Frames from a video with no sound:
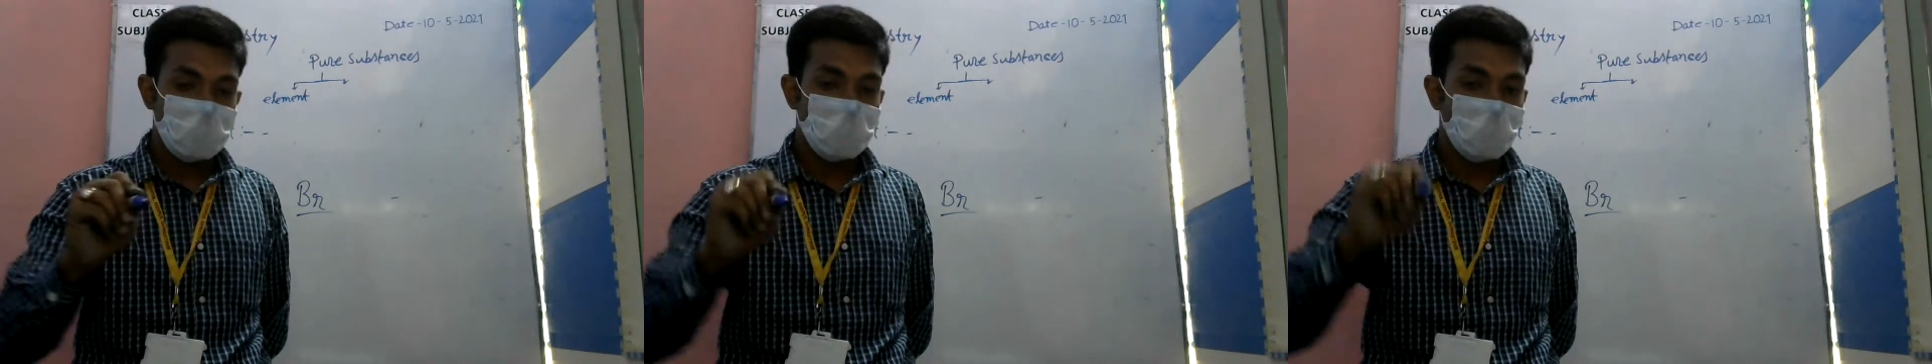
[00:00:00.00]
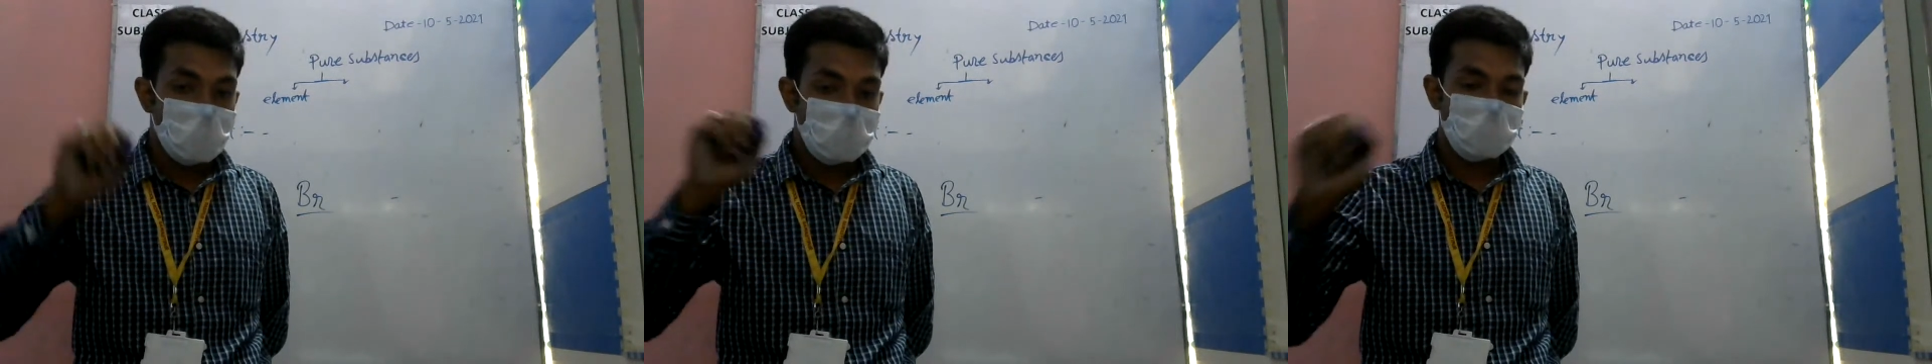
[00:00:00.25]

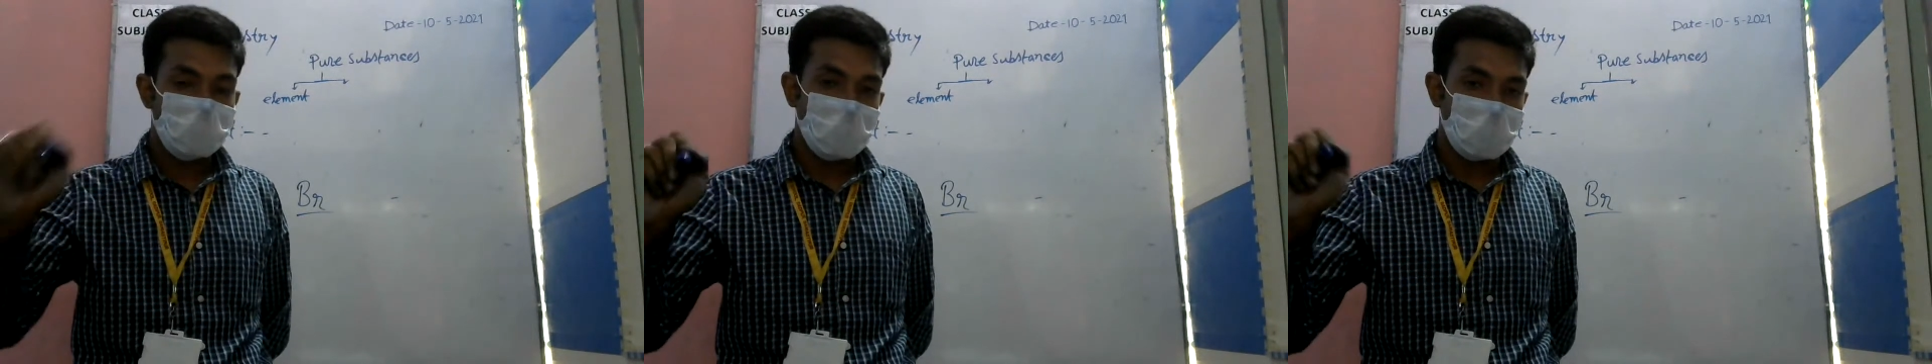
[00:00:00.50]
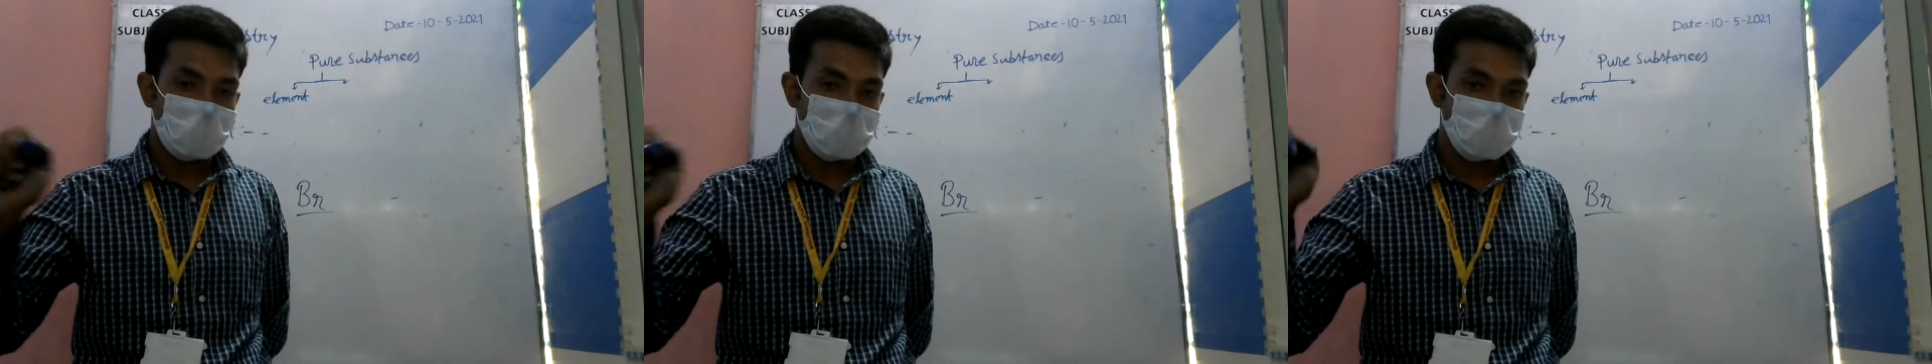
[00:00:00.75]
which
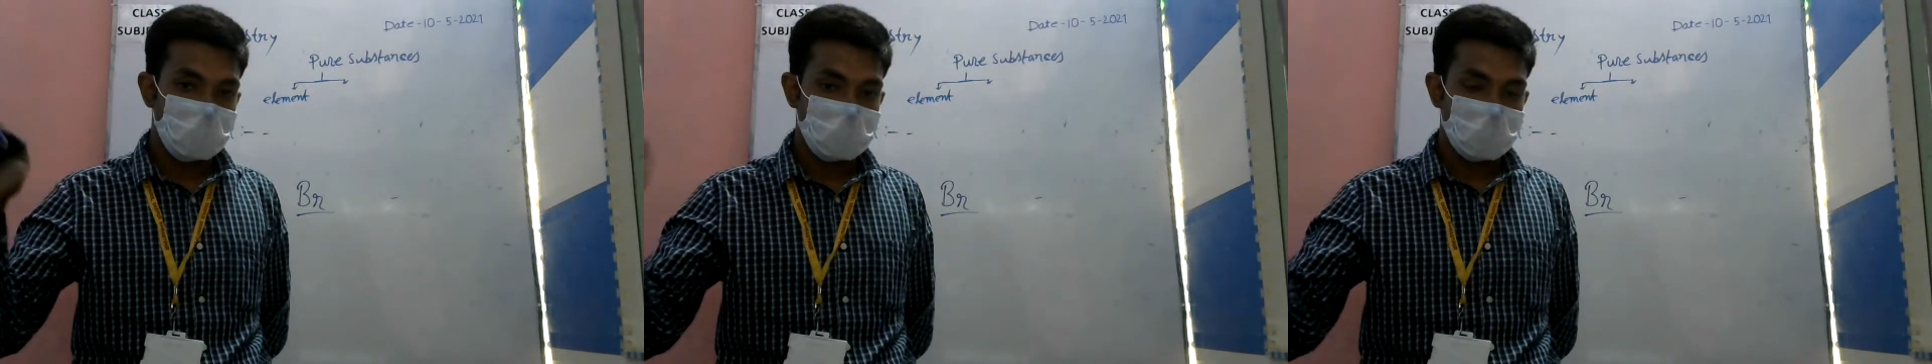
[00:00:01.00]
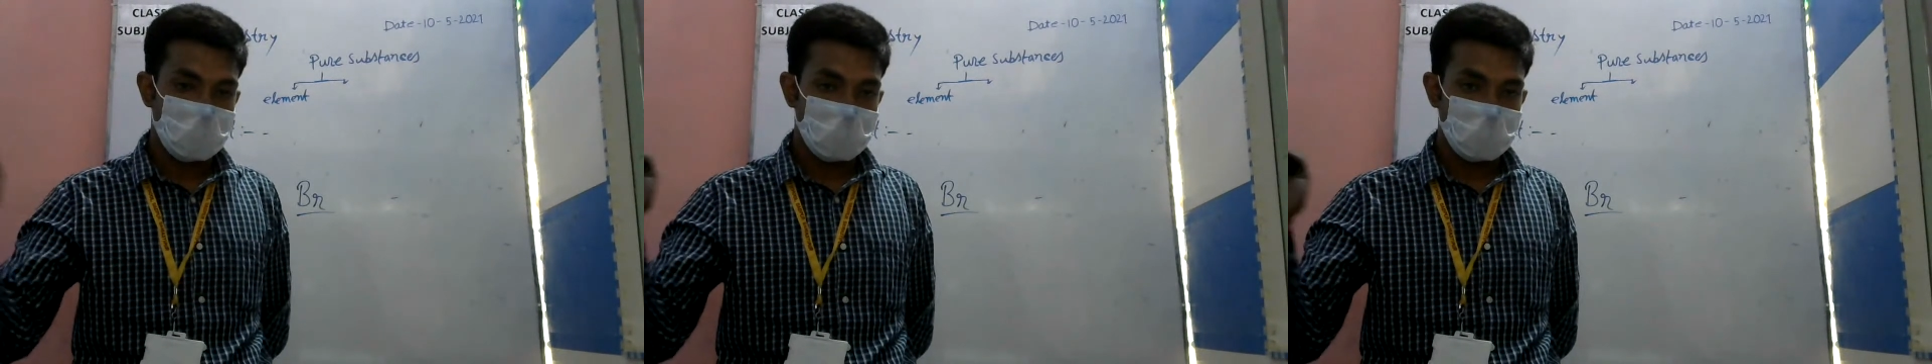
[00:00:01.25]
part of
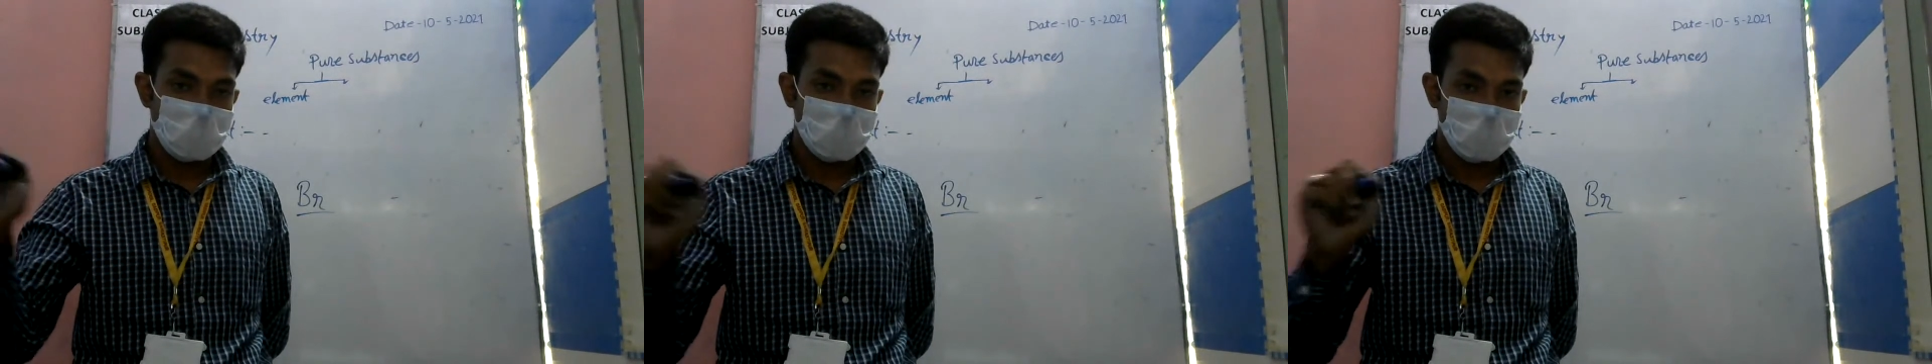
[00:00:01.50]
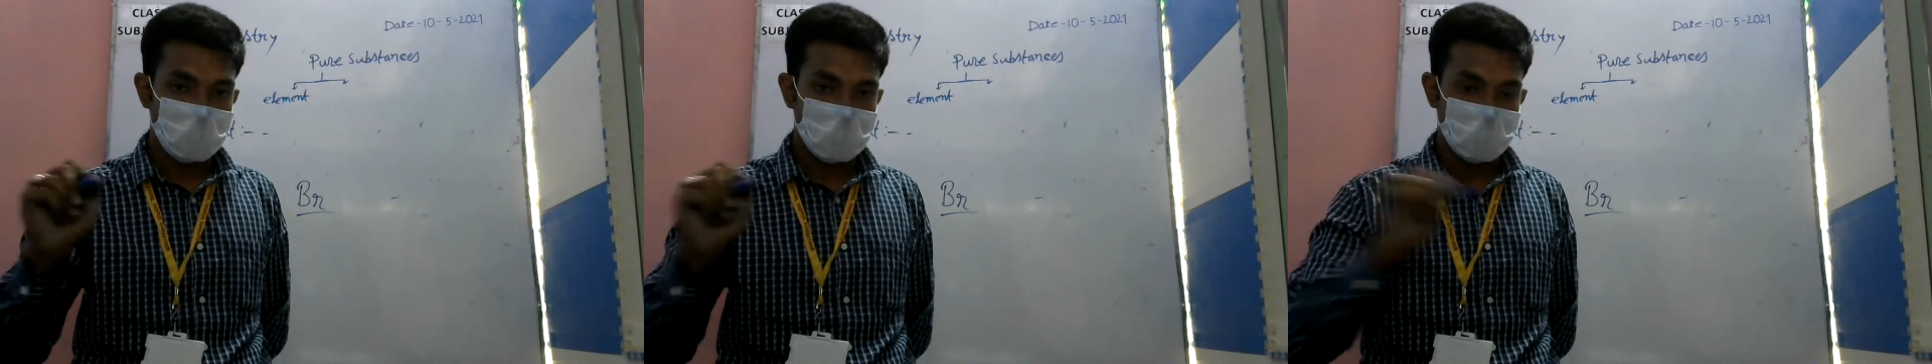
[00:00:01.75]
stay
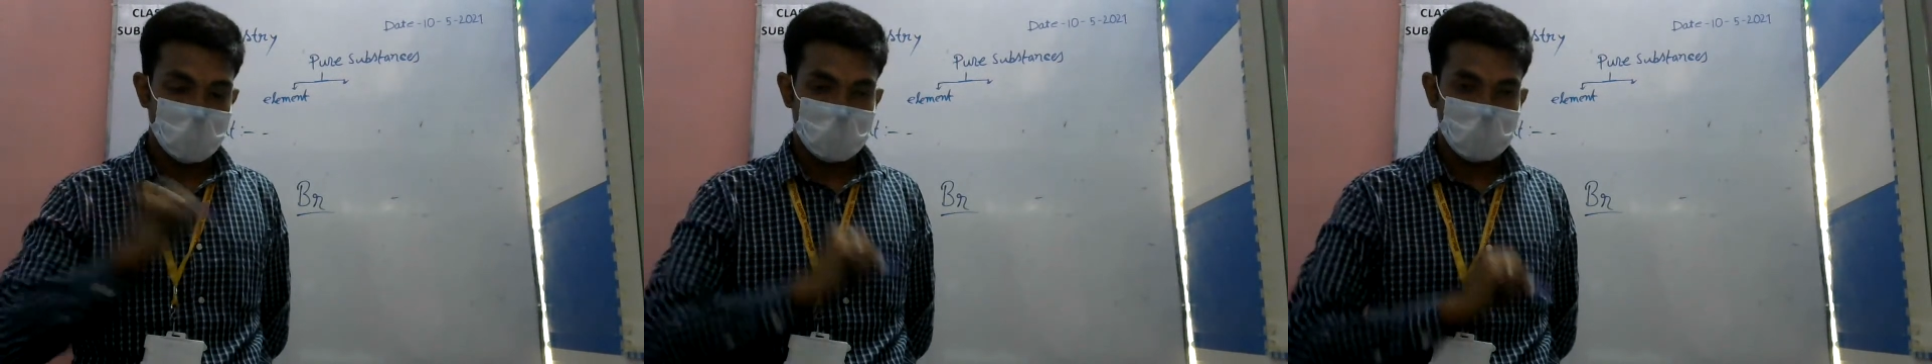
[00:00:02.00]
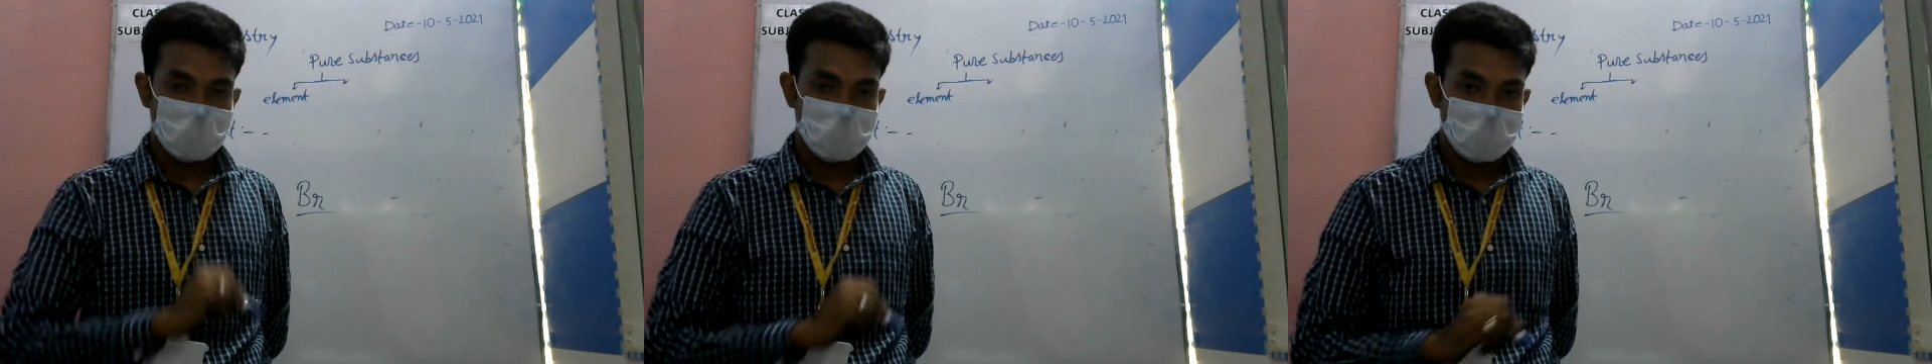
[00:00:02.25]
in
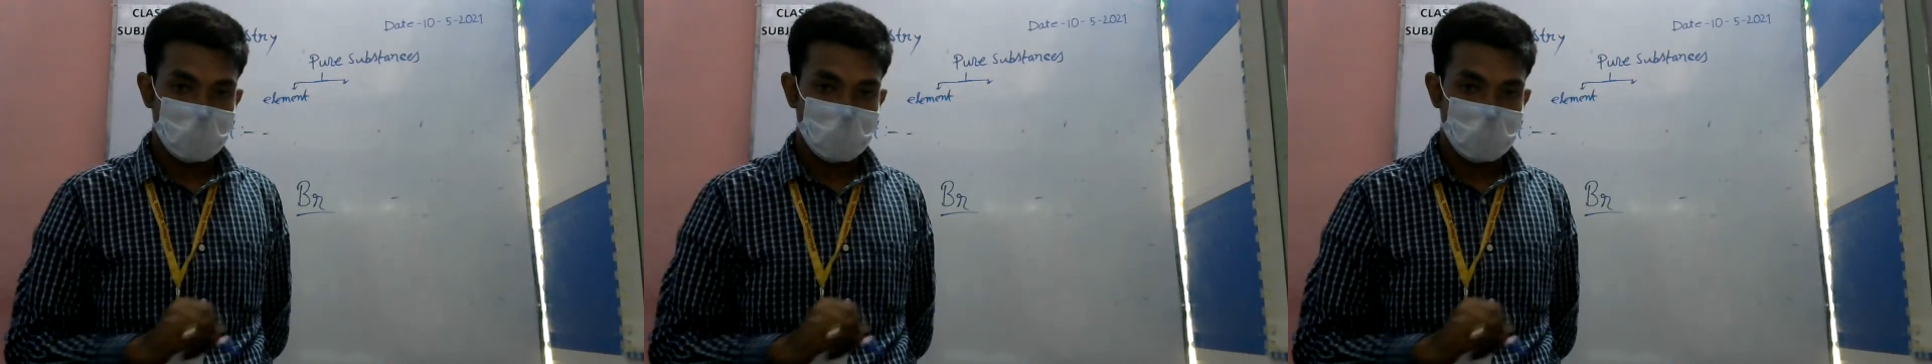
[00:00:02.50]
element?